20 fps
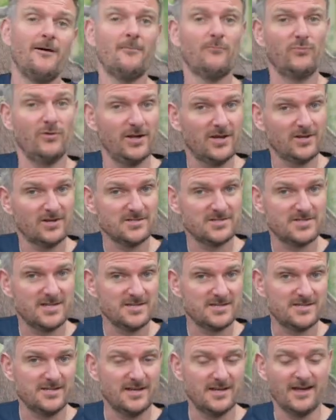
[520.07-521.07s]
pretty
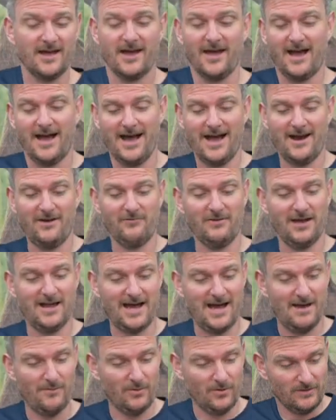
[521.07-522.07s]
consistent and
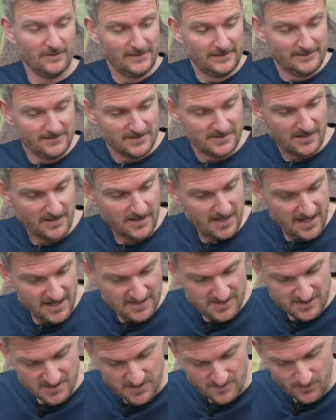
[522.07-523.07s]
reliable. It's a
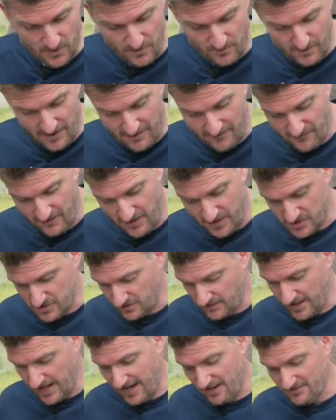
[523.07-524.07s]
nice smooth black finish
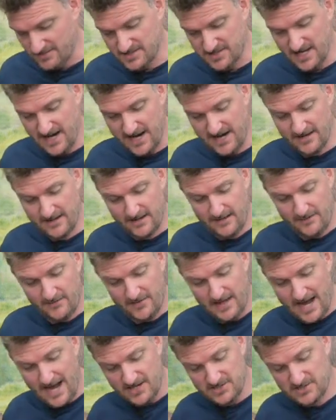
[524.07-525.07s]
on the outside.
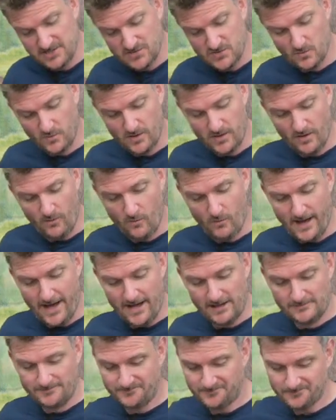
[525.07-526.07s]
The actions work
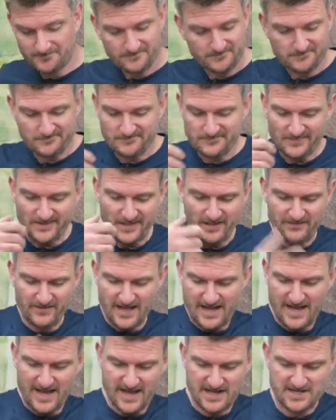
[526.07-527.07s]
well. The
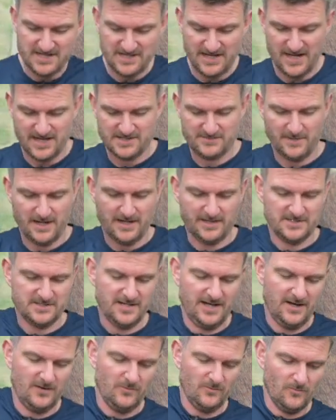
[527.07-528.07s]
AICS
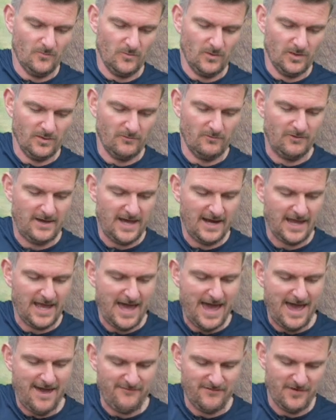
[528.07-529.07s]
magazine will rarely
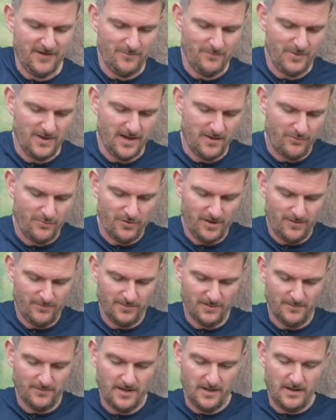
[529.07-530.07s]
ever be a
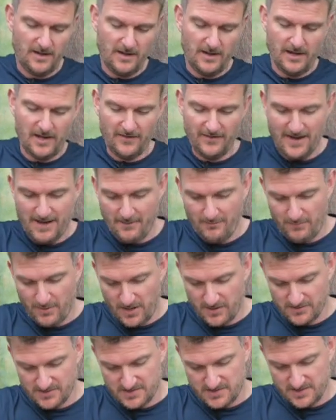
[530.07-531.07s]
problem, and that
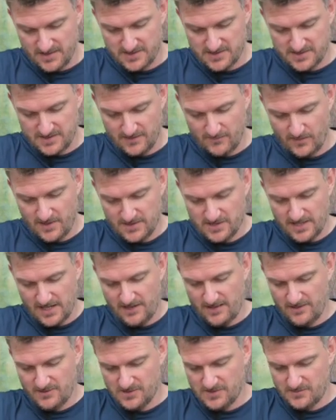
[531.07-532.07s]
bolt system, which I
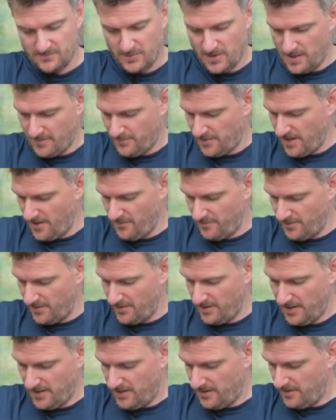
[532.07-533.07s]
can just pop
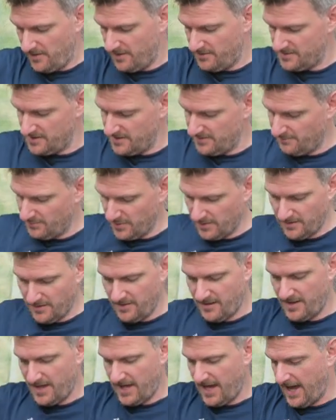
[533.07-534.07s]
open using the
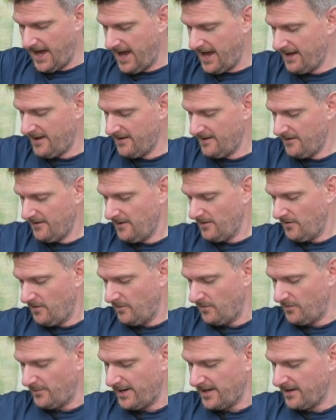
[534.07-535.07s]
button there,
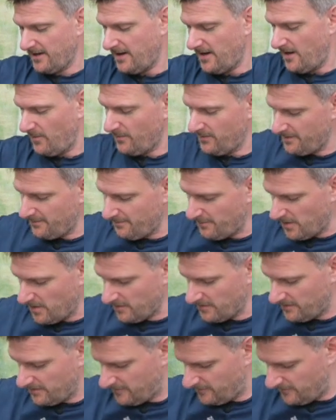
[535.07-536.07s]
although I can't with the
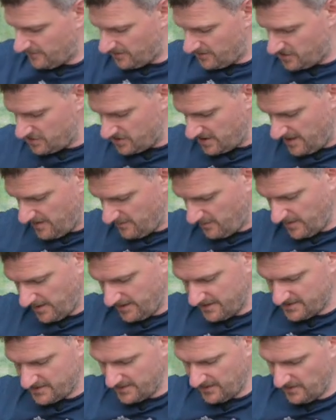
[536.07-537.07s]
bolt with the cheek
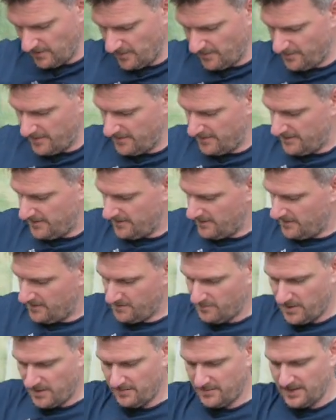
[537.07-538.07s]
piece up,
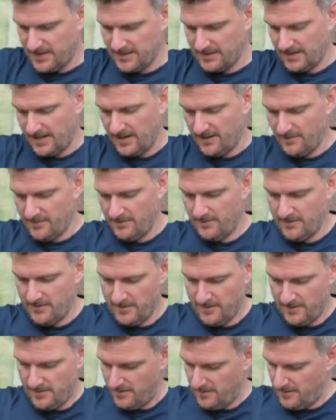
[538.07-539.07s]
pop that down,
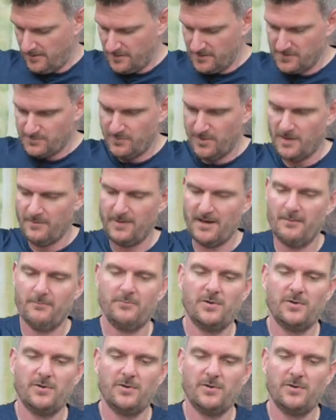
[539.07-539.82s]
just pop that